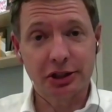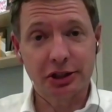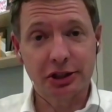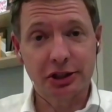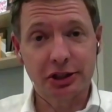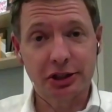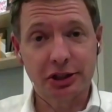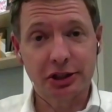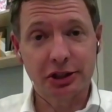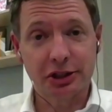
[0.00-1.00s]
to his first
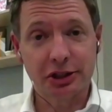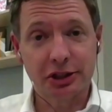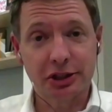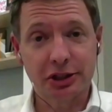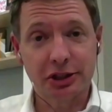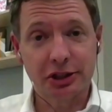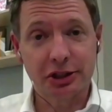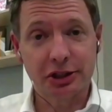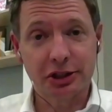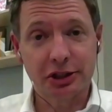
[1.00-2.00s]
budget,
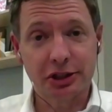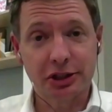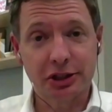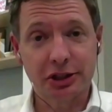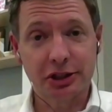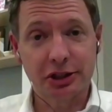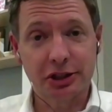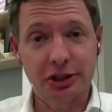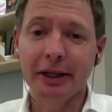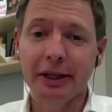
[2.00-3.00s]
and at the time
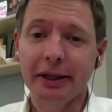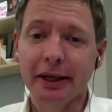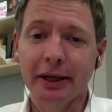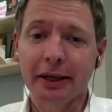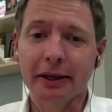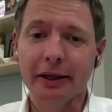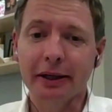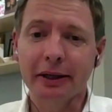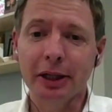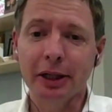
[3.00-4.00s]

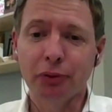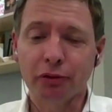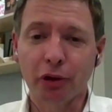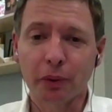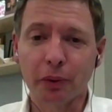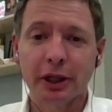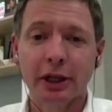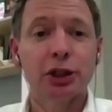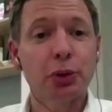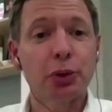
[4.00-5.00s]
he brought forward
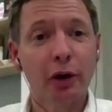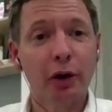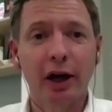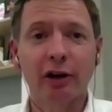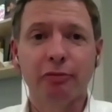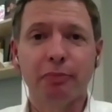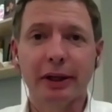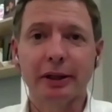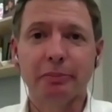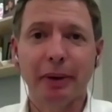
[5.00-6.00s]
£12.5
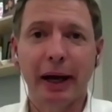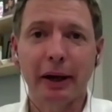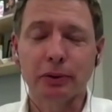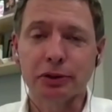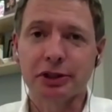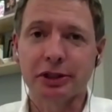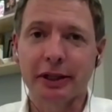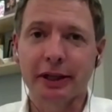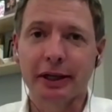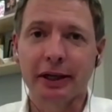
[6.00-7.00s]
billion
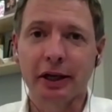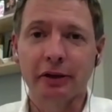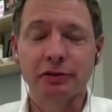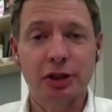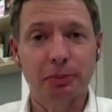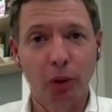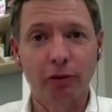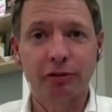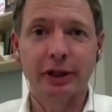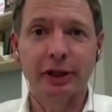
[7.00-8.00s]
of
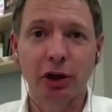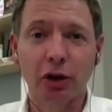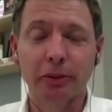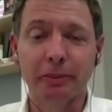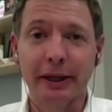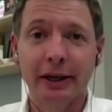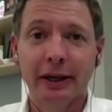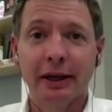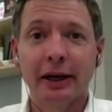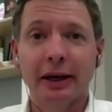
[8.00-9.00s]
support for the economy,
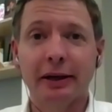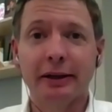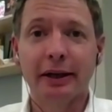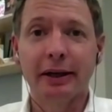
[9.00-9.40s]
and